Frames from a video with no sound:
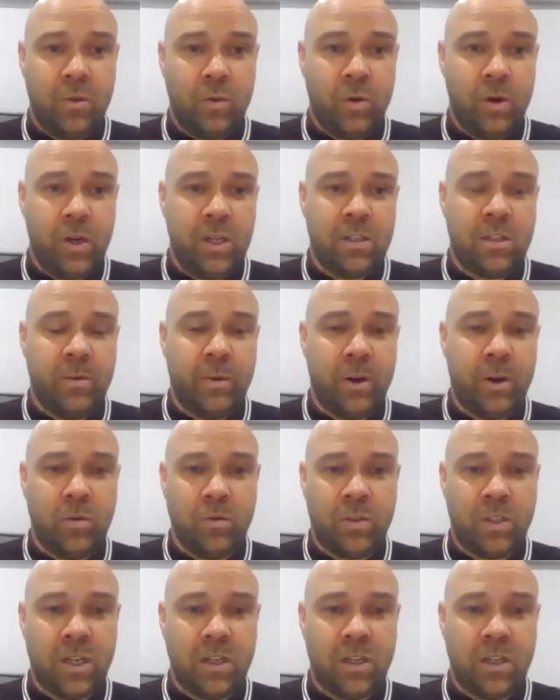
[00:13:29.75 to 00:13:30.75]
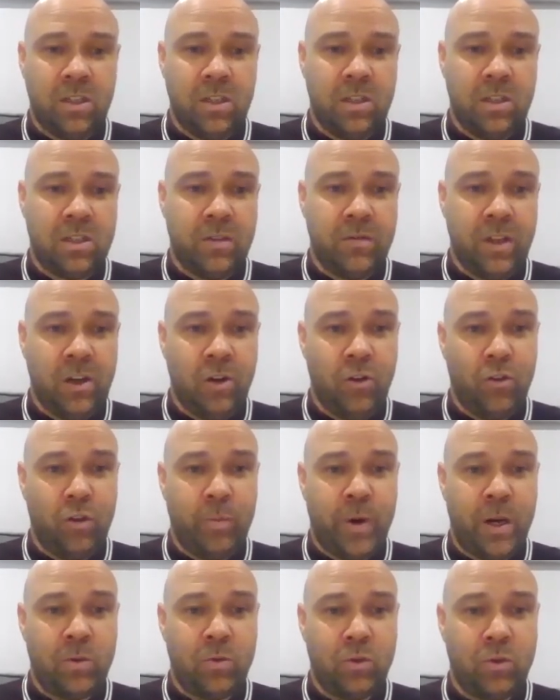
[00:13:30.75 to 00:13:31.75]
We raised about
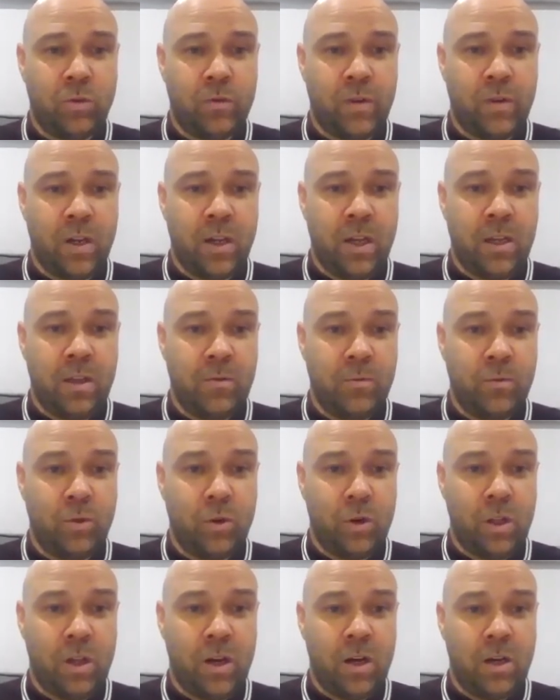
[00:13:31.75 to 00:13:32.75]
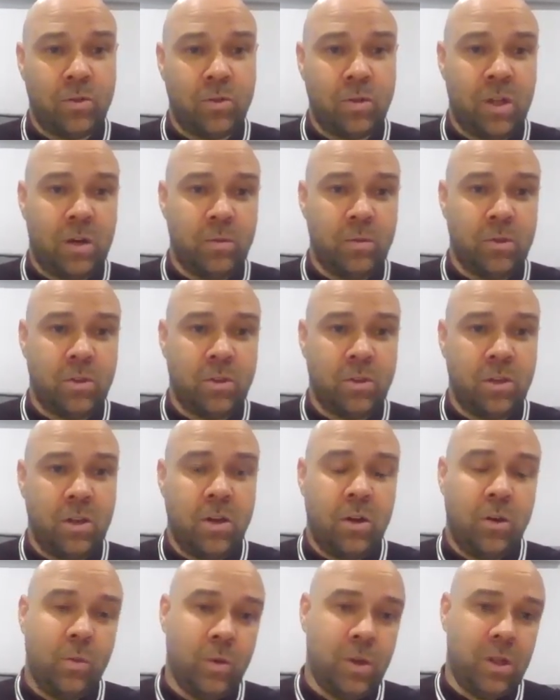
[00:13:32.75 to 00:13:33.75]
£1,700 overnight on that. So
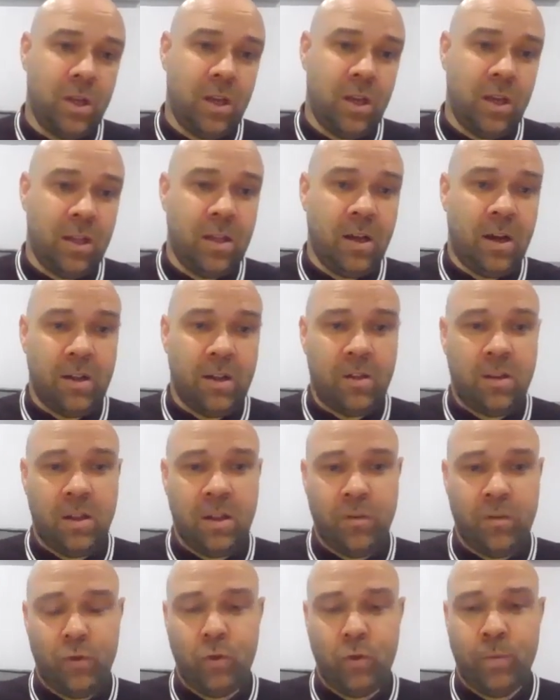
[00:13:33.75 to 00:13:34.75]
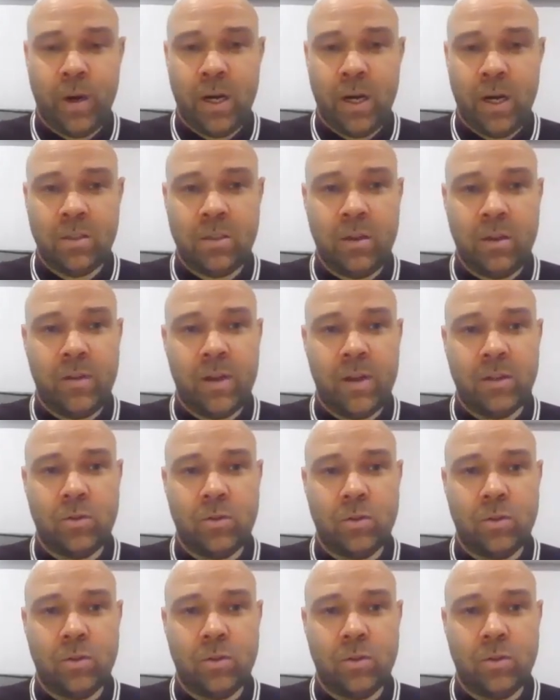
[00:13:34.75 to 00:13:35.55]
we donated that to the food banks and things.